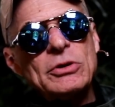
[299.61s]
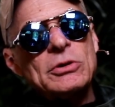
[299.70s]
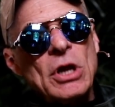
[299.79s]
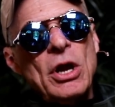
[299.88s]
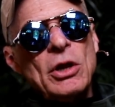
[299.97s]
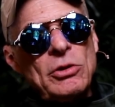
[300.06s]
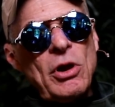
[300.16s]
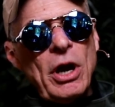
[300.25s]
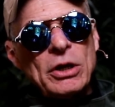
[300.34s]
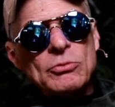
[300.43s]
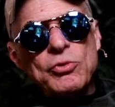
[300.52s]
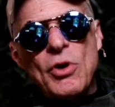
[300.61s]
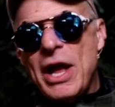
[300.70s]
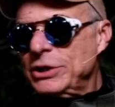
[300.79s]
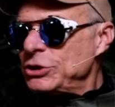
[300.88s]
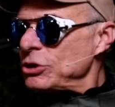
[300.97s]
And look,
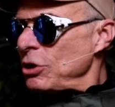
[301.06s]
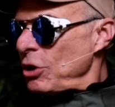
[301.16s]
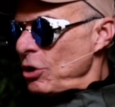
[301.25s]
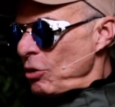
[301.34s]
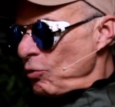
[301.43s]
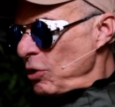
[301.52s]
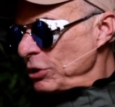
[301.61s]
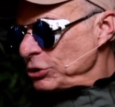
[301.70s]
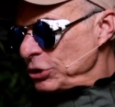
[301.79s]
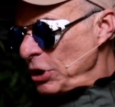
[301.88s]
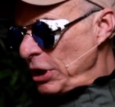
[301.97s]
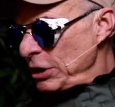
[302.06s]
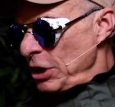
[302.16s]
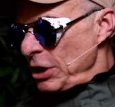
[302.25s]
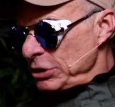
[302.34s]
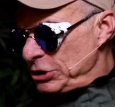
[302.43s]
Russ was uh,
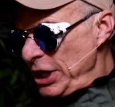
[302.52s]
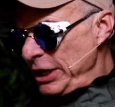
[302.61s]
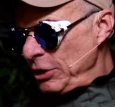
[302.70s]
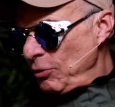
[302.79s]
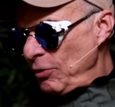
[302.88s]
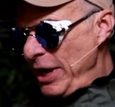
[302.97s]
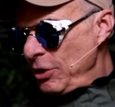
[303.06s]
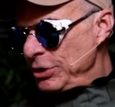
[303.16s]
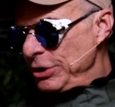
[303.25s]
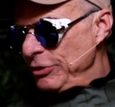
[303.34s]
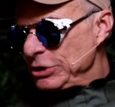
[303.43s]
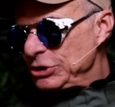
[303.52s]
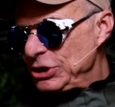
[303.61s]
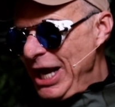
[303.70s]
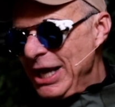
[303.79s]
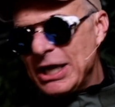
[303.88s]
digging around in the
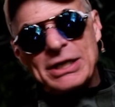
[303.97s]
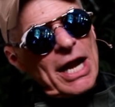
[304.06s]
sand